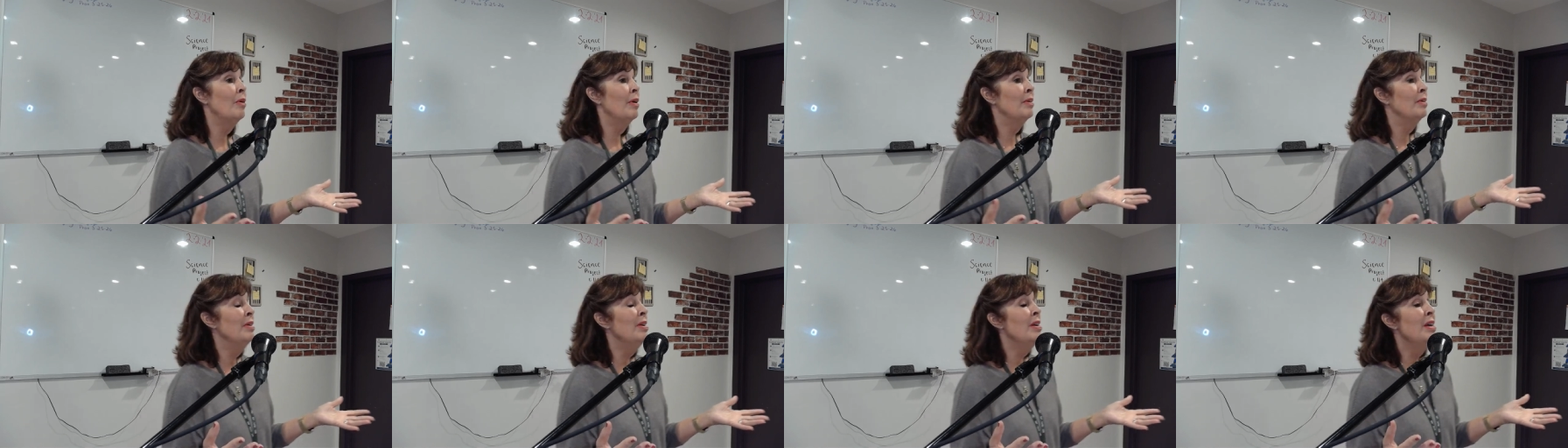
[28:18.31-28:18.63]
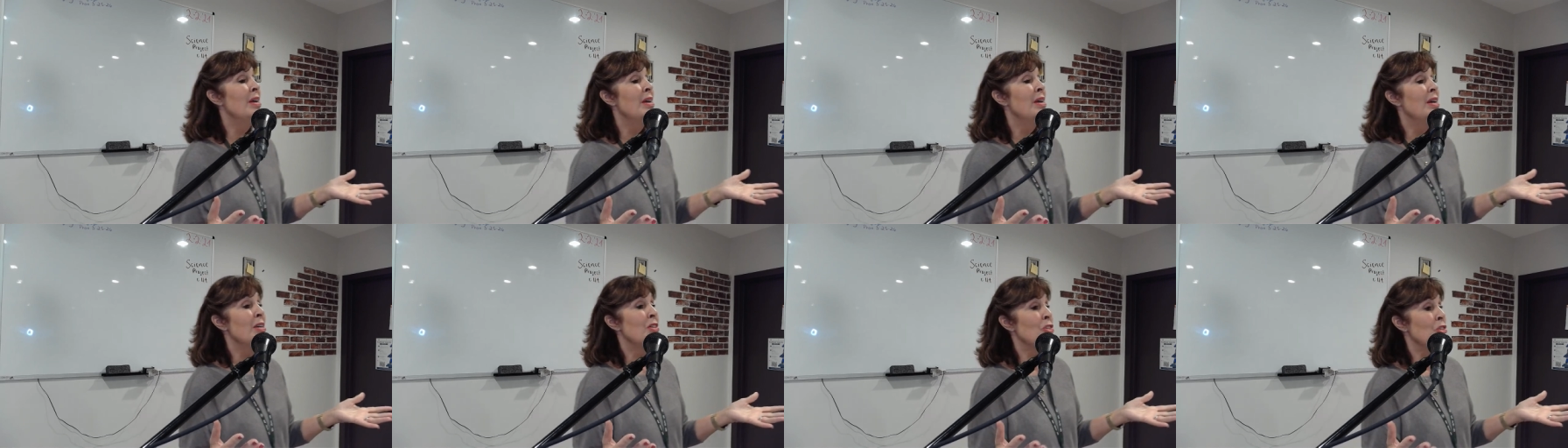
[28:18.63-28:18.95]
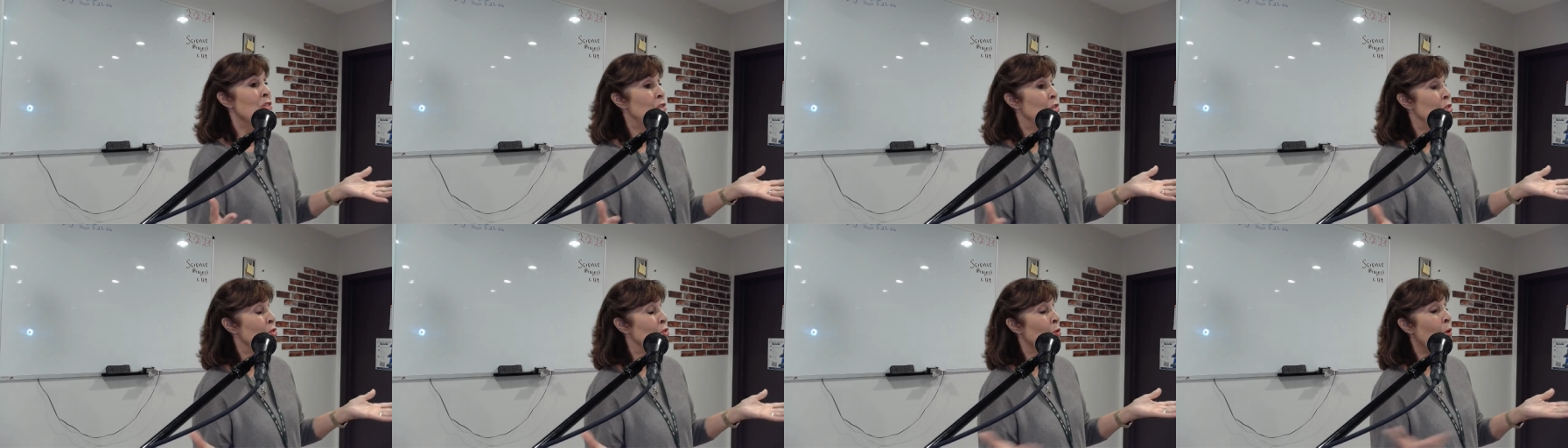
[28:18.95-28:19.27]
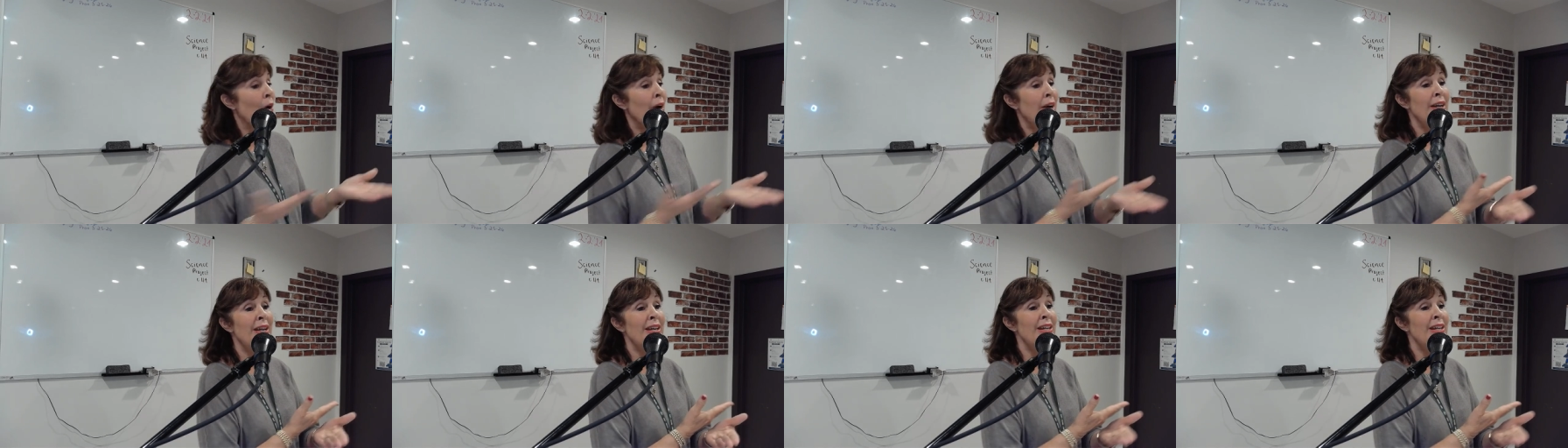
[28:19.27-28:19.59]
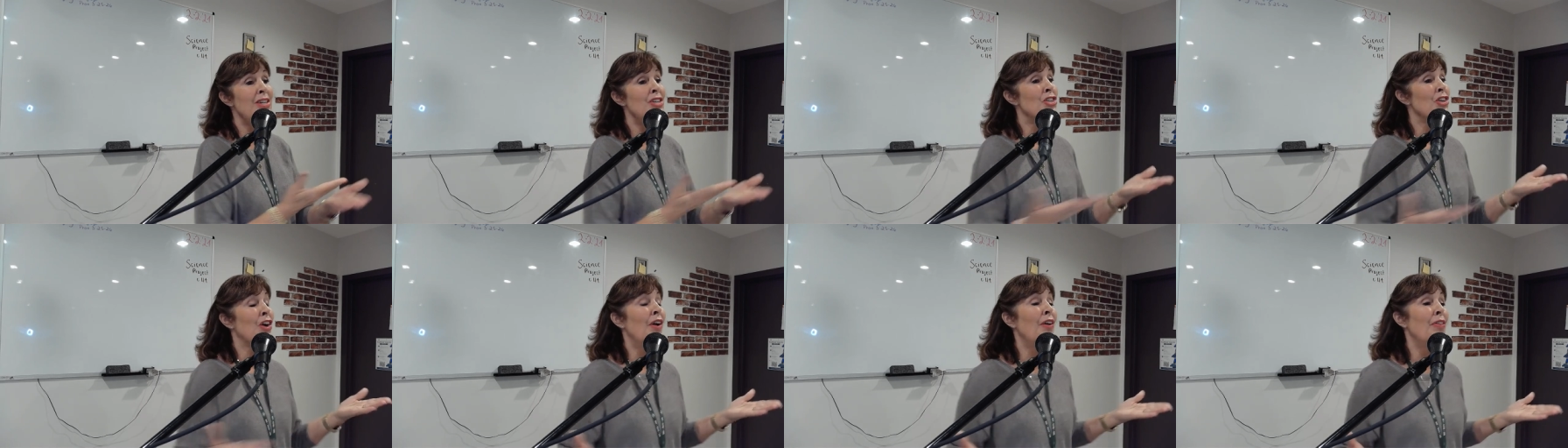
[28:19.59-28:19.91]
and destroying
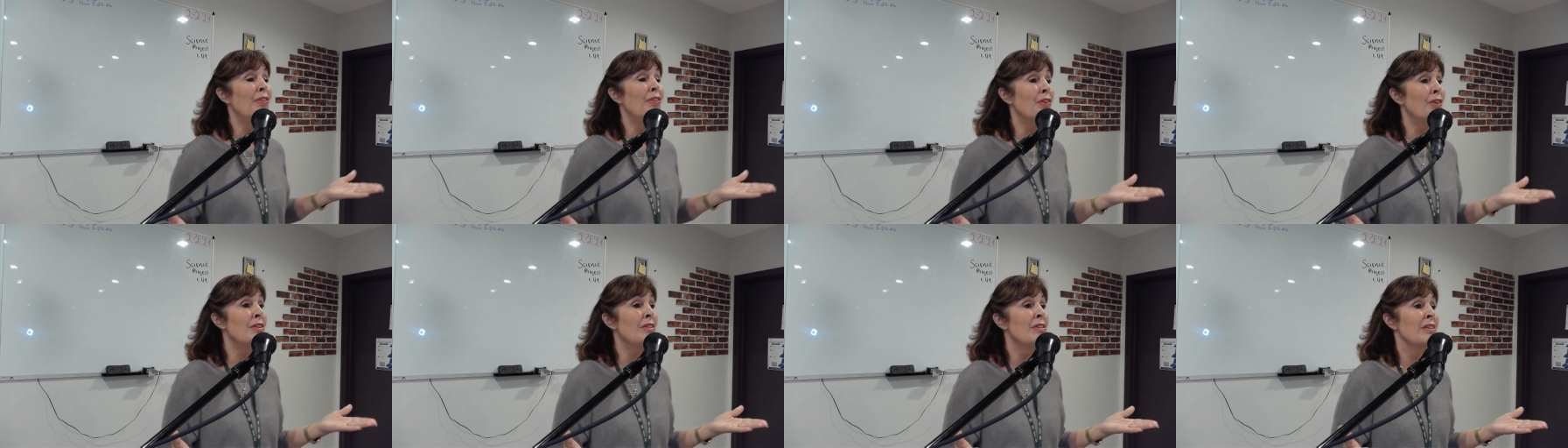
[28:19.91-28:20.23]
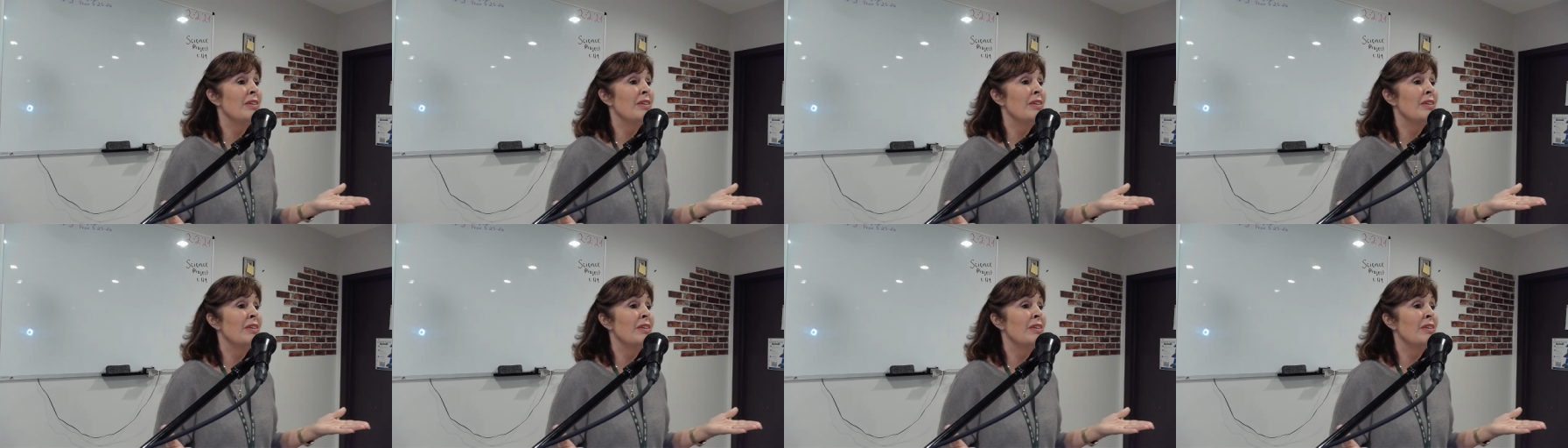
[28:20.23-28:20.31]
each other.